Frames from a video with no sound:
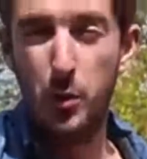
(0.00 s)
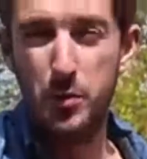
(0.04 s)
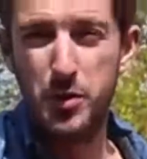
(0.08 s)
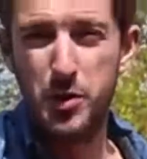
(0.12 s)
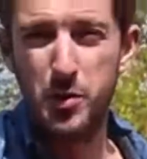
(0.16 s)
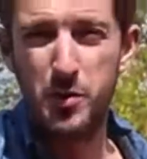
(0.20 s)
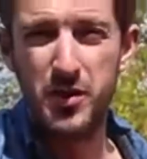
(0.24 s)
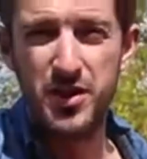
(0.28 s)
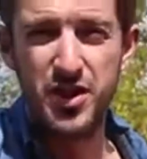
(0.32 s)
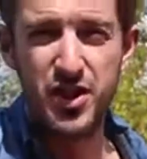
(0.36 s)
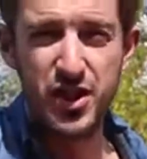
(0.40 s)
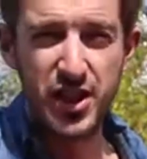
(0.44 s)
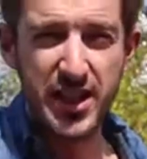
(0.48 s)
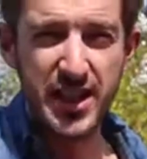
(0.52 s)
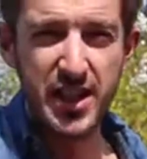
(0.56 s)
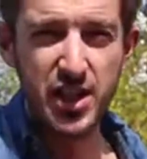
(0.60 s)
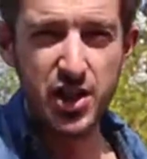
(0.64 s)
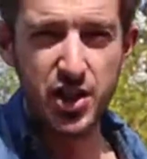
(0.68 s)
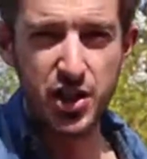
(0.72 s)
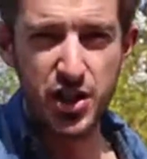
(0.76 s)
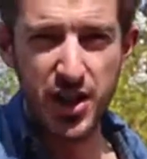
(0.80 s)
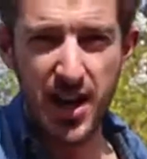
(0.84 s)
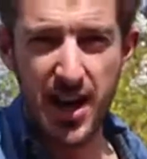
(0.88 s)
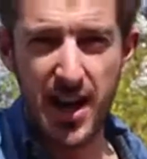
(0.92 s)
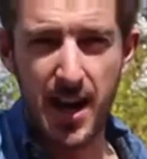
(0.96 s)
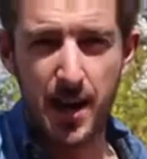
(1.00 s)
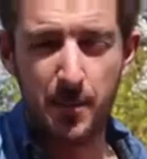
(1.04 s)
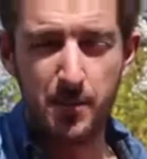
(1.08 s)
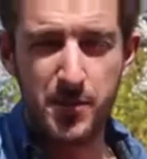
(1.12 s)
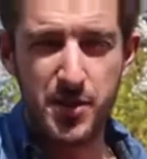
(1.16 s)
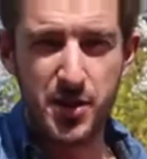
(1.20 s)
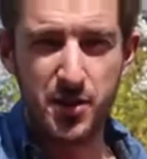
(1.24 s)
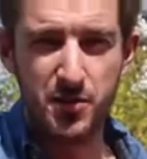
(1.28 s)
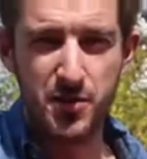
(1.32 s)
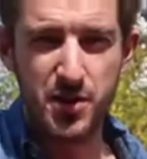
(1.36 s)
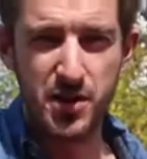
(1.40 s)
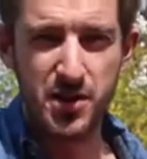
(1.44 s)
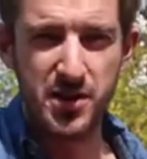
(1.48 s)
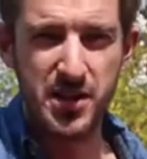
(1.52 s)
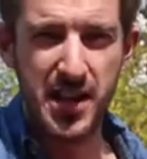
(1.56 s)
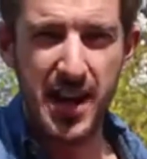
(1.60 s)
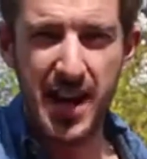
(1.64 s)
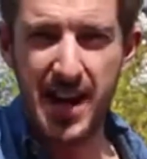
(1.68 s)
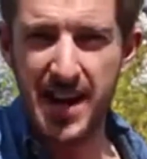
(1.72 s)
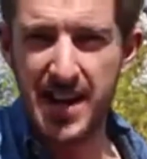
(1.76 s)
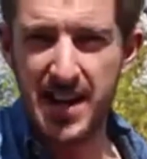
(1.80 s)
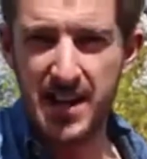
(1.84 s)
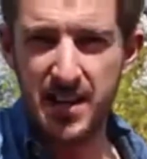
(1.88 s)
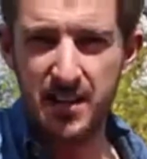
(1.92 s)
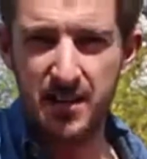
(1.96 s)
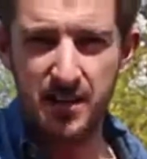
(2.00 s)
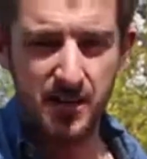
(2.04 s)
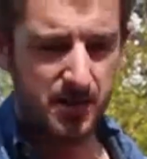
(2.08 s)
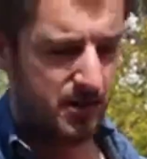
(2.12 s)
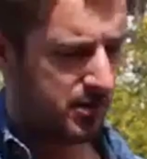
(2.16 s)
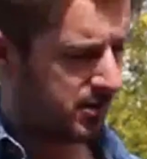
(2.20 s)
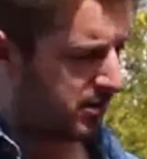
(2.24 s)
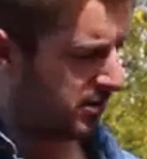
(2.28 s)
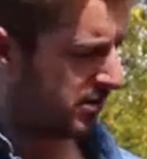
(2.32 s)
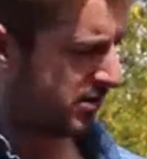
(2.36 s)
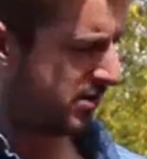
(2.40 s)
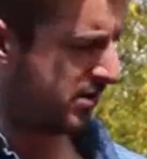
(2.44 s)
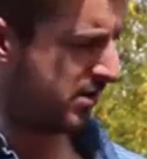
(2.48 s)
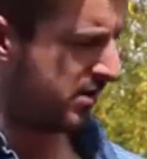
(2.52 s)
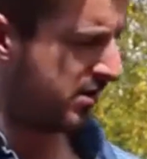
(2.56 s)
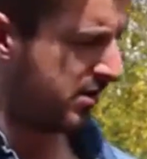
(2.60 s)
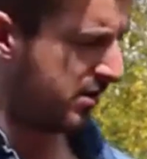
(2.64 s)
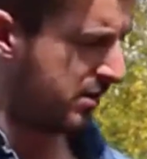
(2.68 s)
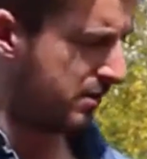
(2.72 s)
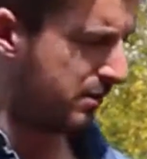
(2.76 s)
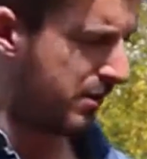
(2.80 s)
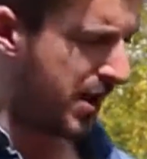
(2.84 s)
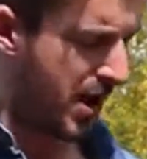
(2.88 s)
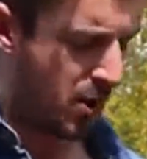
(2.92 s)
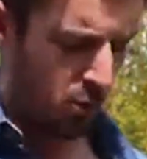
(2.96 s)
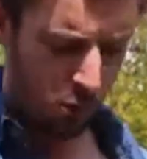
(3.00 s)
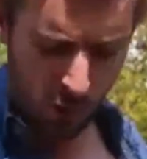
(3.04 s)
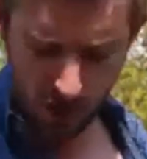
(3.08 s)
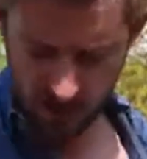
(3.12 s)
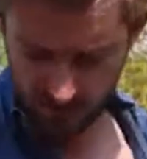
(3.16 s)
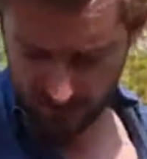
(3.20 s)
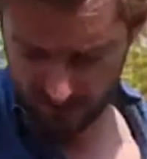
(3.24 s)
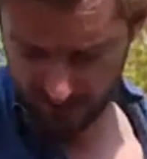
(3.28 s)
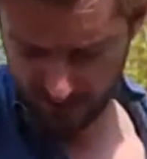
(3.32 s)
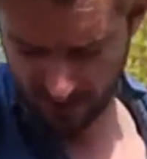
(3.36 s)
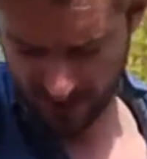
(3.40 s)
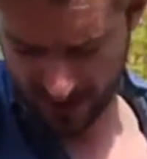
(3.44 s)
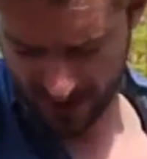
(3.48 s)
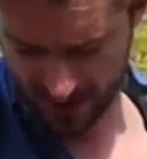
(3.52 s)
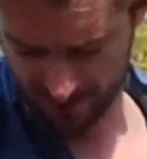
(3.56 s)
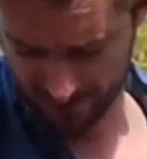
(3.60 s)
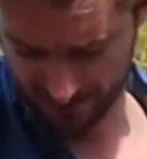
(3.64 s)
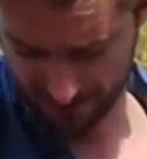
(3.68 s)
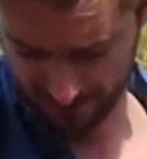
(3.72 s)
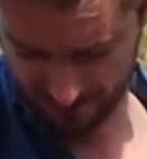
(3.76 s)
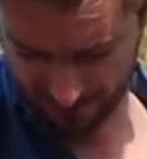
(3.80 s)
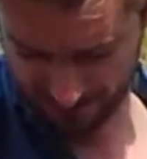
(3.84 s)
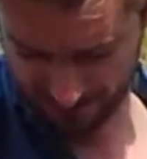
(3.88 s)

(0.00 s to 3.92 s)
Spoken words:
up to a G sharp, so just higher by 1 fret.